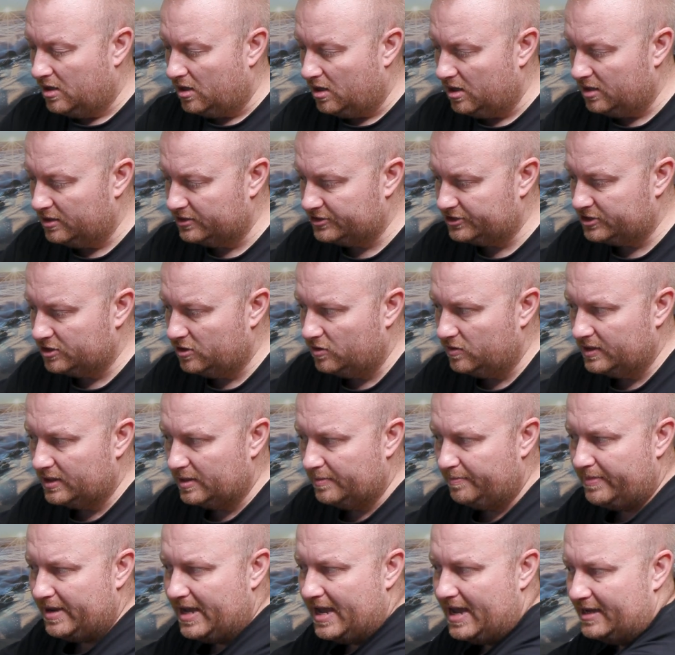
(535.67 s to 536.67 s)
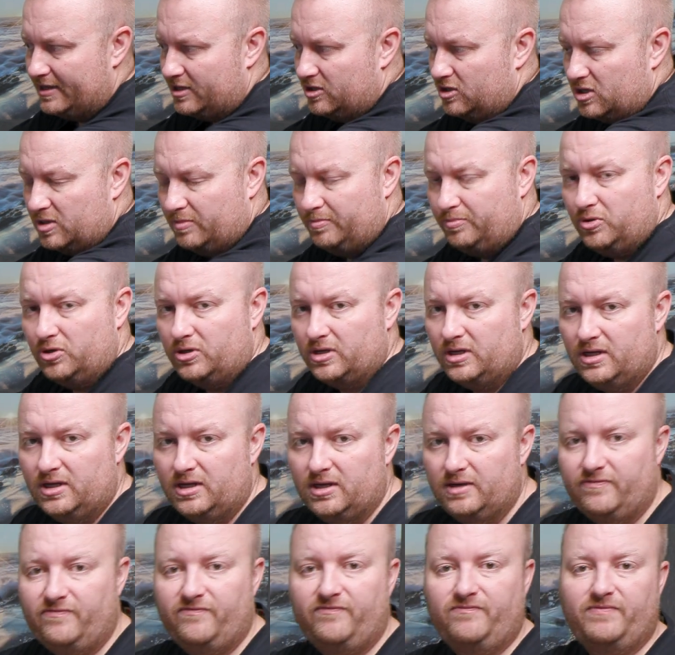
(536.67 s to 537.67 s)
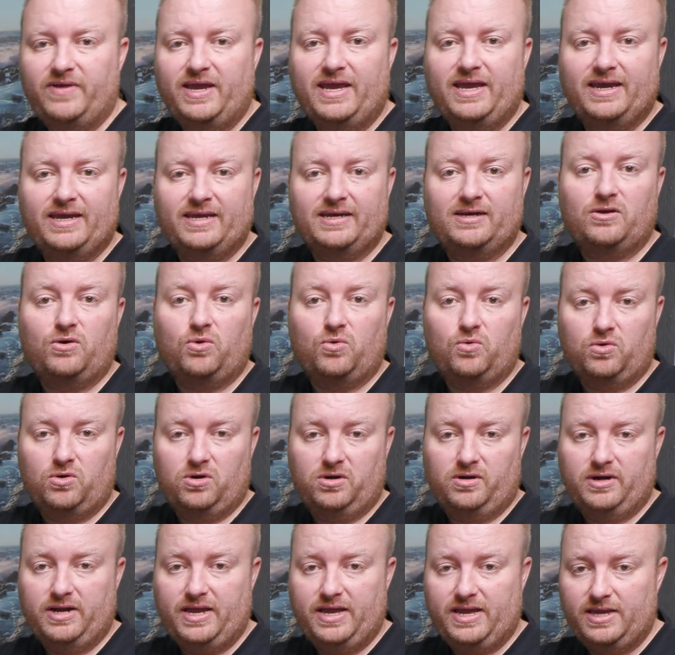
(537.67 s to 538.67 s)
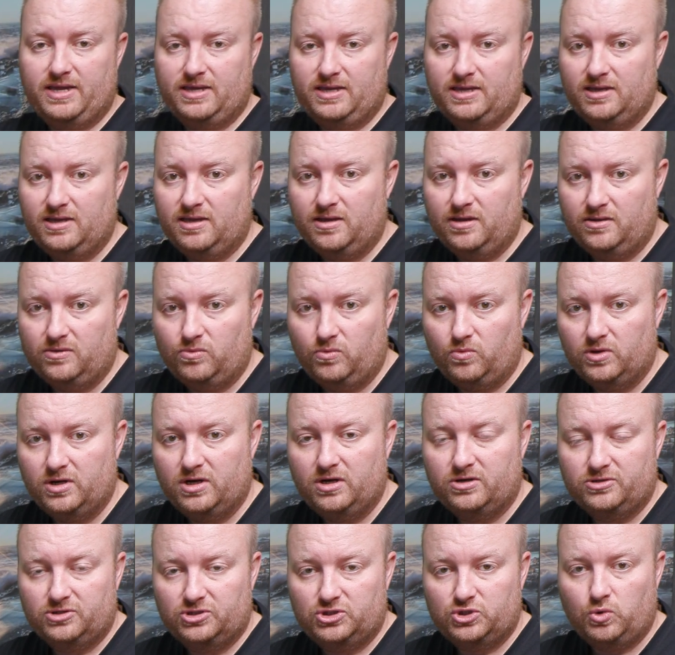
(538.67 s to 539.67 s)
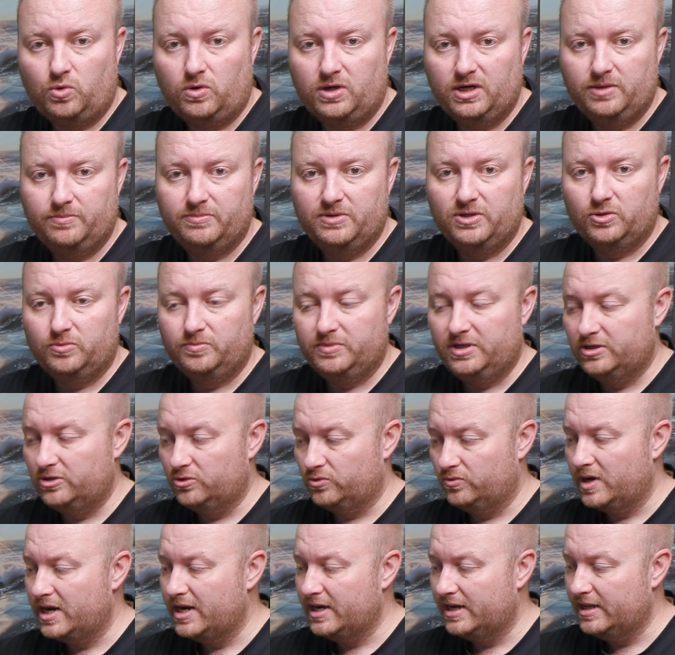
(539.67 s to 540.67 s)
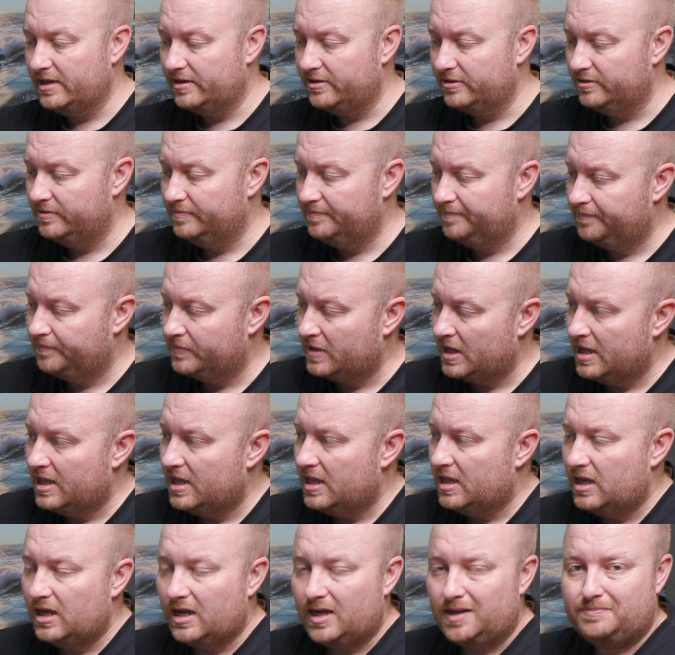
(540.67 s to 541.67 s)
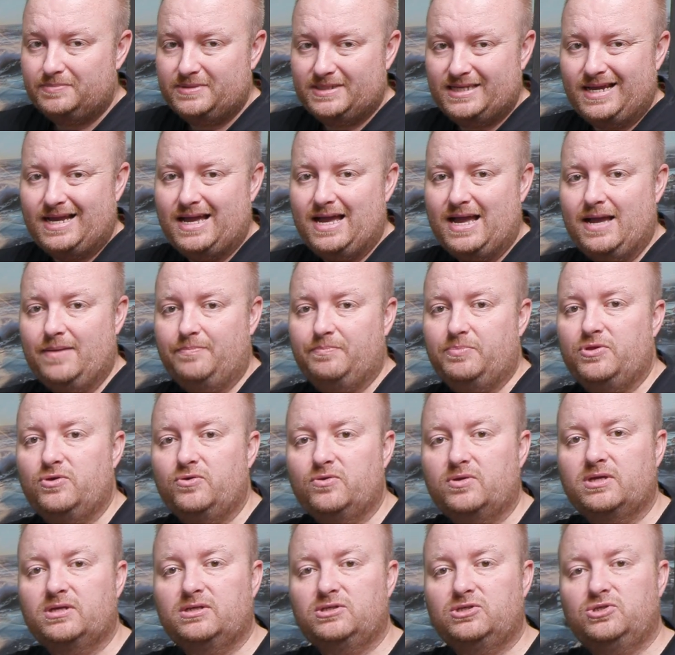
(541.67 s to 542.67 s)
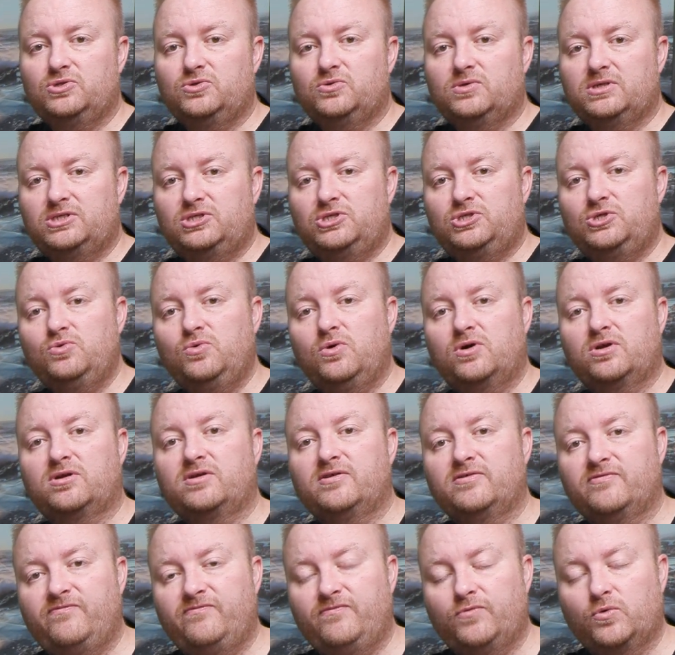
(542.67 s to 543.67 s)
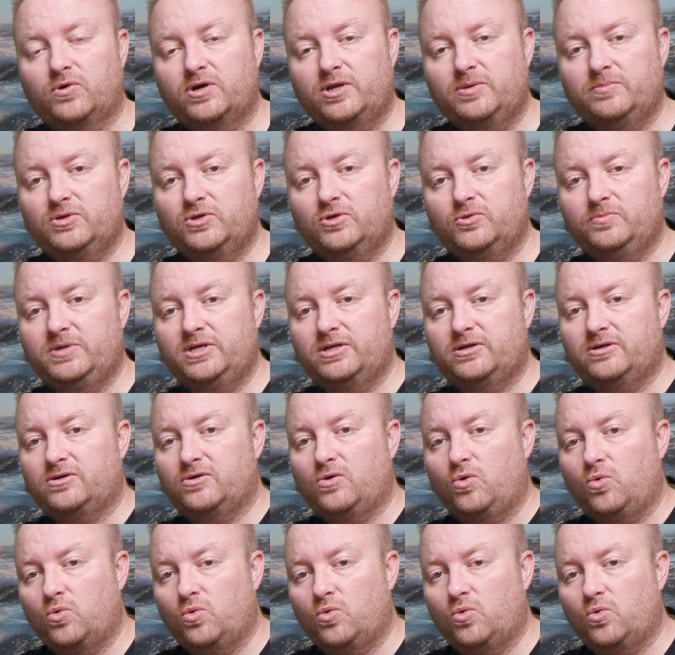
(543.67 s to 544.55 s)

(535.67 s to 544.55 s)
Also in the back, you can put a fan or a 120 millimeter radiator. Up top, you can do a 240 millimeter